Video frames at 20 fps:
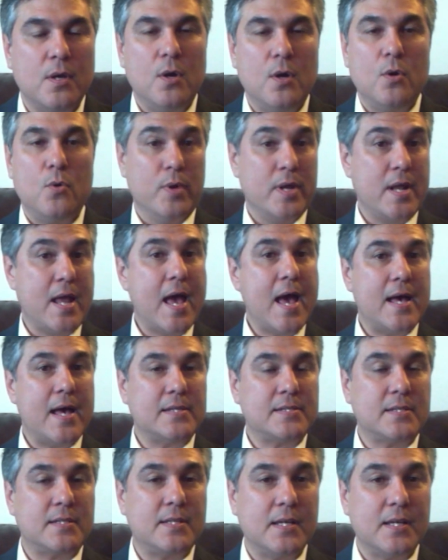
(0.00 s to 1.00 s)
When
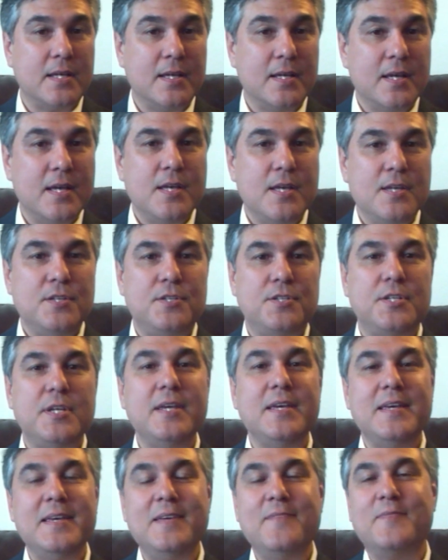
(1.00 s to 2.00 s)
asked, she
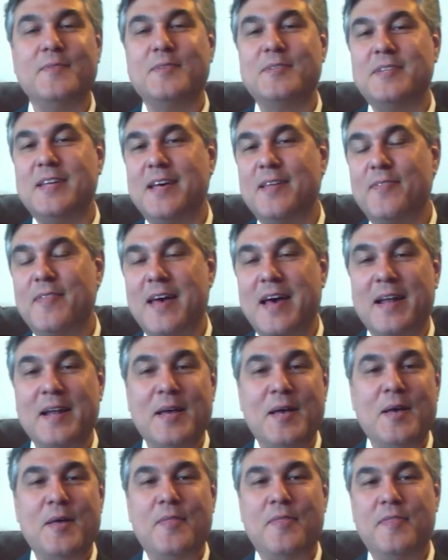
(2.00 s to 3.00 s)
even said that
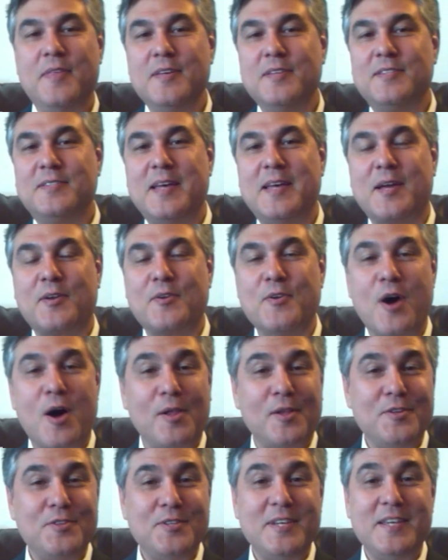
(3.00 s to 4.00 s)
this
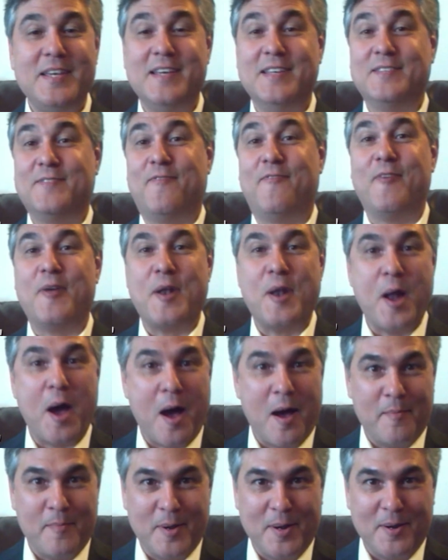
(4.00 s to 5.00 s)
technology is
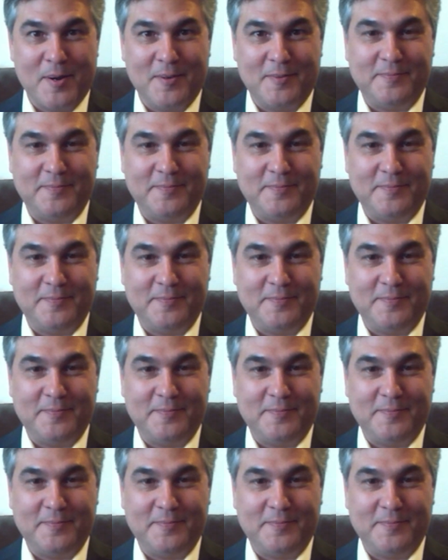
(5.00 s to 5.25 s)
phenomenal.